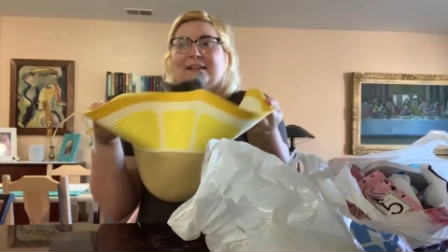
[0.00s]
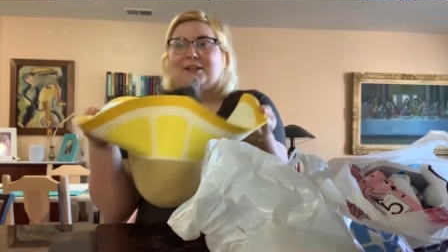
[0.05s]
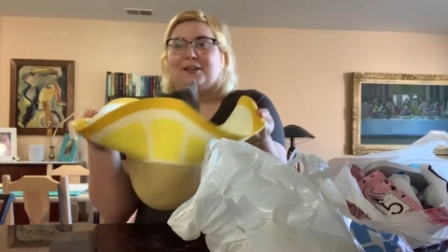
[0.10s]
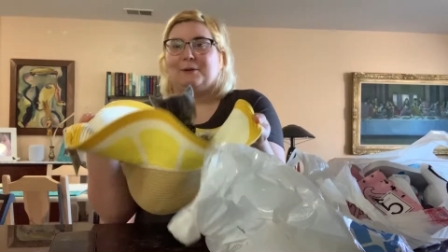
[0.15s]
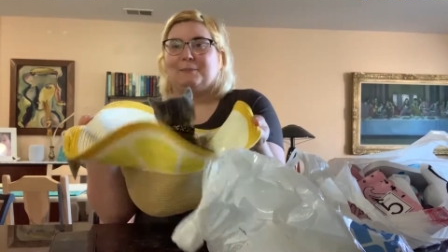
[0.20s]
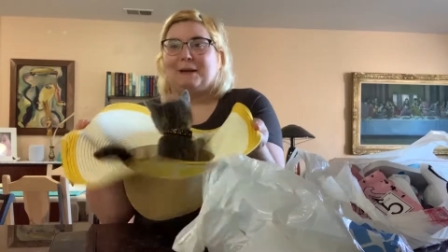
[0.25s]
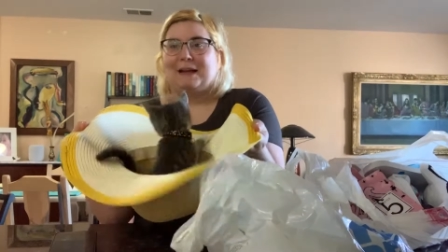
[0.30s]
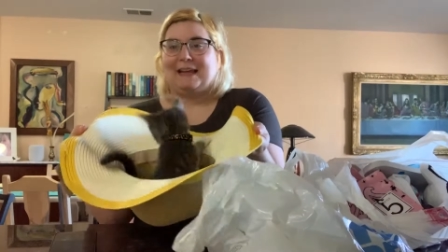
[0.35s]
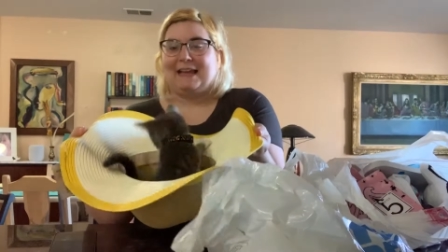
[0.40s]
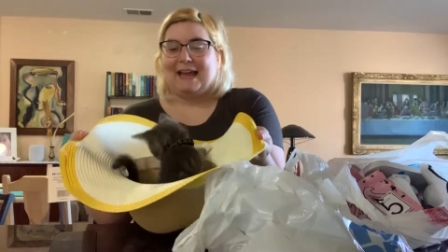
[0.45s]
and
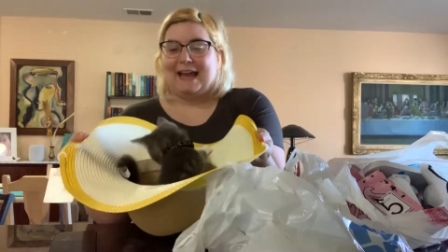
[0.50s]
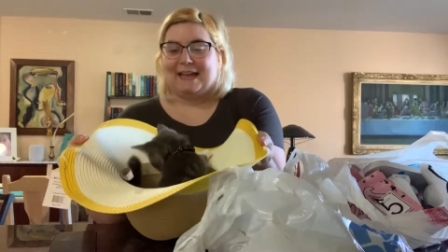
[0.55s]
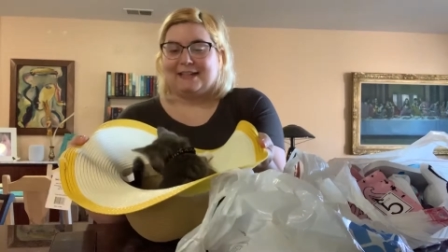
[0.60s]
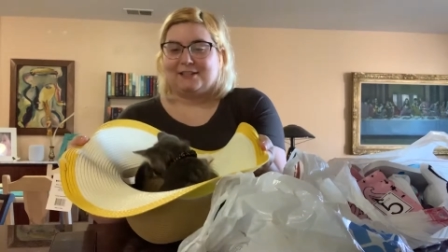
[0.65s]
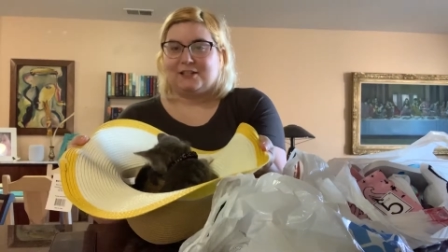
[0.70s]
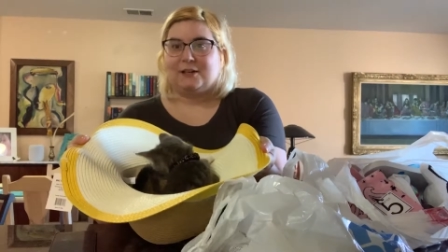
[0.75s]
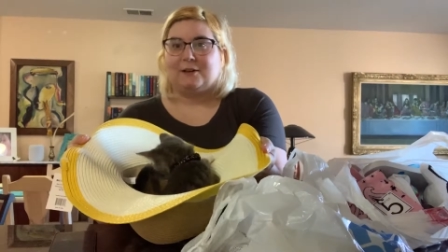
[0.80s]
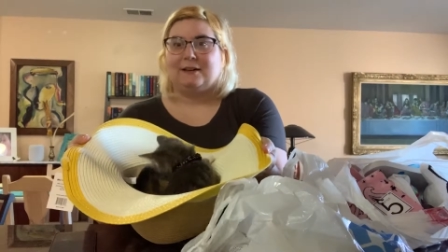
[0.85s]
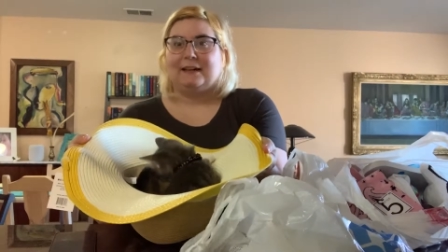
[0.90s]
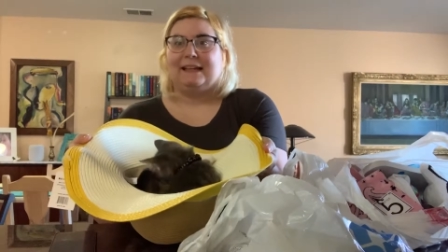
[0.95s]
look, my
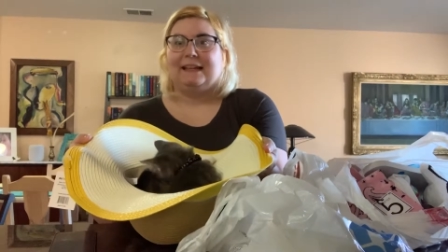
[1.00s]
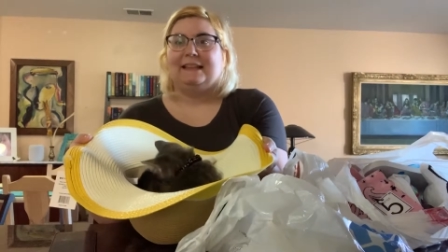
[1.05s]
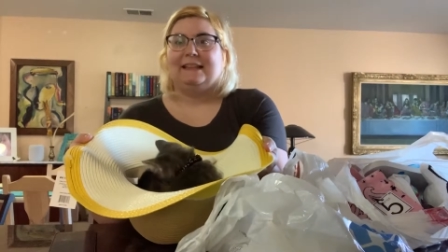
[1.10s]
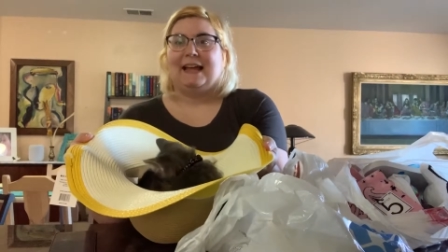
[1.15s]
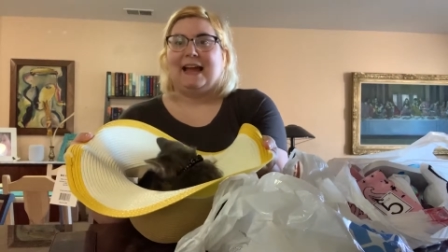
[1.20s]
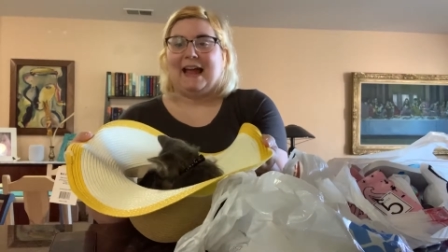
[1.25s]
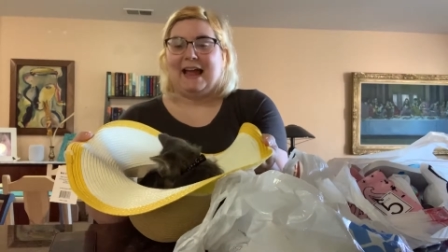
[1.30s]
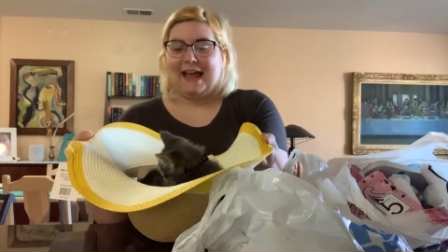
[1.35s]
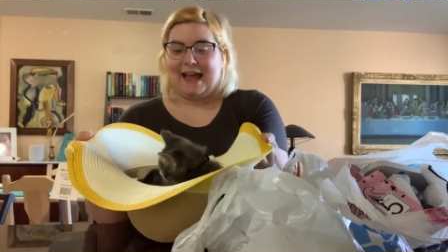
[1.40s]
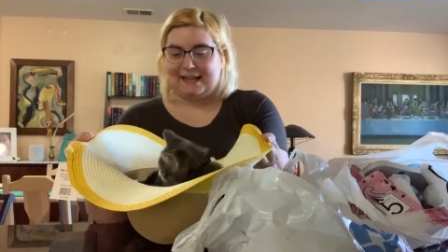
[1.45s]
cat's already in the
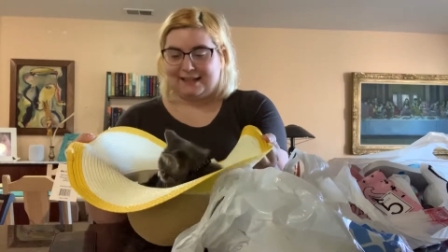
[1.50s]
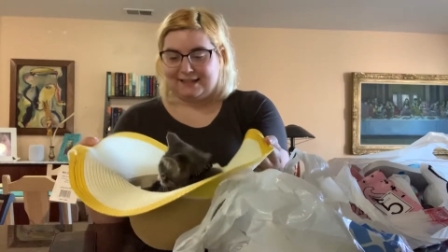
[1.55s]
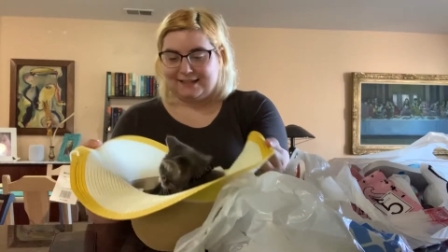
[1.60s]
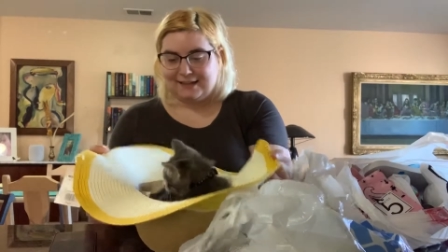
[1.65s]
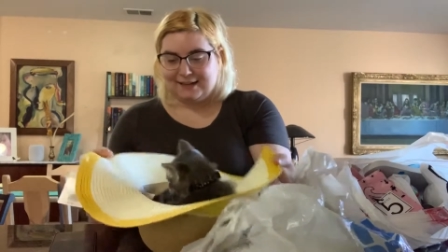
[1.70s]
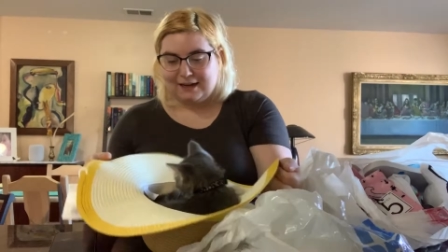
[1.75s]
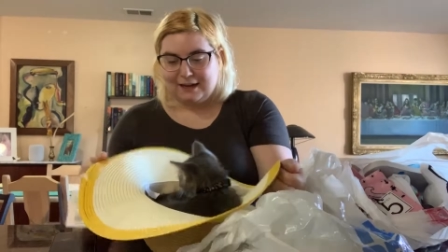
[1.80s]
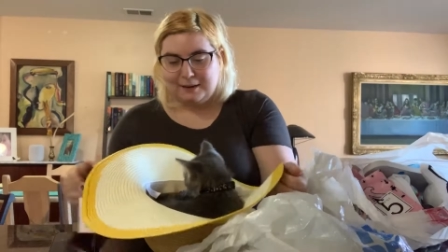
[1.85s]
hat.